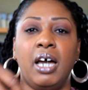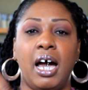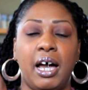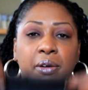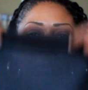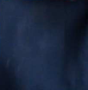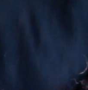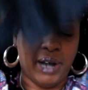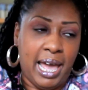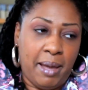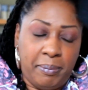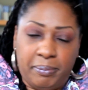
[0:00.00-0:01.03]
I will
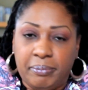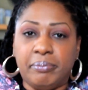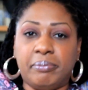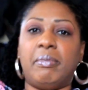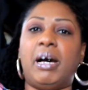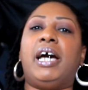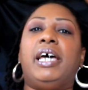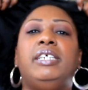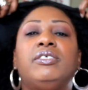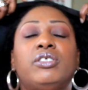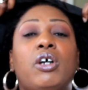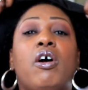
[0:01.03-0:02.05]
wrap my
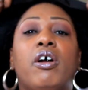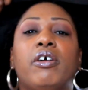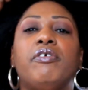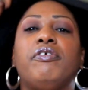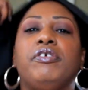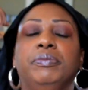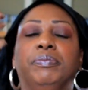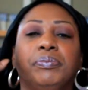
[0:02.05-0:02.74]
scarf